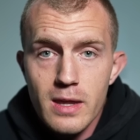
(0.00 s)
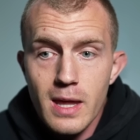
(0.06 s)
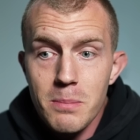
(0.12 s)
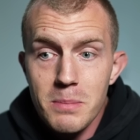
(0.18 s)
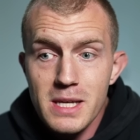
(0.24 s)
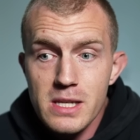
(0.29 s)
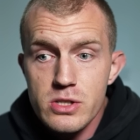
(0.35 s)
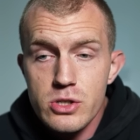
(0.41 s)

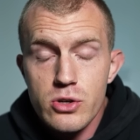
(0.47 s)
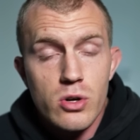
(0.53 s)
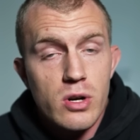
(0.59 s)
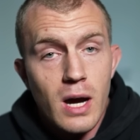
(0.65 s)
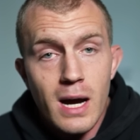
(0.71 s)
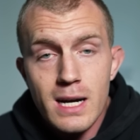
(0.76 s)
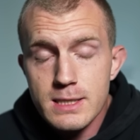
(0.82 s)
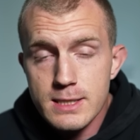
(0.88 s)
that means you're
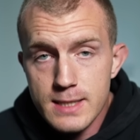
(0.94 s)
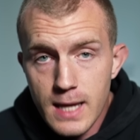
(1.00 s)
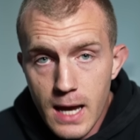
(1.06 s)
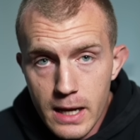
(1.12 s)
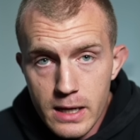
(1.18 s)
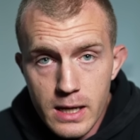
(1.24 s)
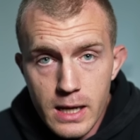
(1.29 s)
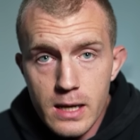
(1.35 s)
not
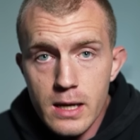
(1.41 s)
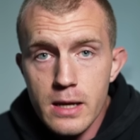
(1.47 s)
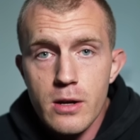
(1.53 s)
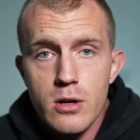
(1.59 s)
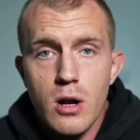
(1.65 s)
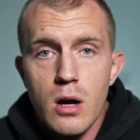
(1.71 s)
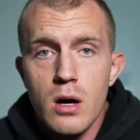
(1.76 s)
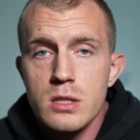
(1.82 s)
stagnating,
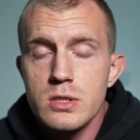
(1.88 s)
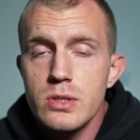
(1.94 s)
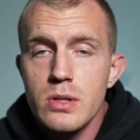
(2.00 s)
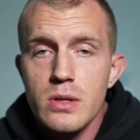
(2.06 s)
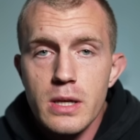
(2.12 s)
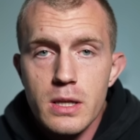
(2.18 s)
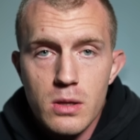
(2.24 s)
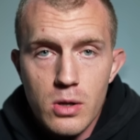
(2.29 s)
you're
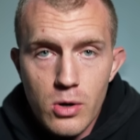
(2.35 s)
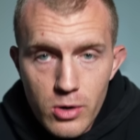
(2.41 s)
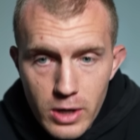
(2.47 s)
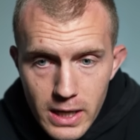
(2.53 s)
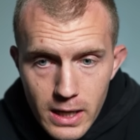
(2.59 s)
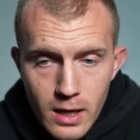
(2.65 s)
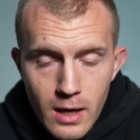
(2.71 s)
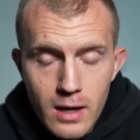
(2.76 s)
constantly
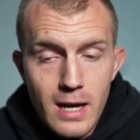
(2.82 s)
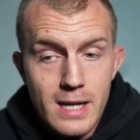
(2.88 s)
learning.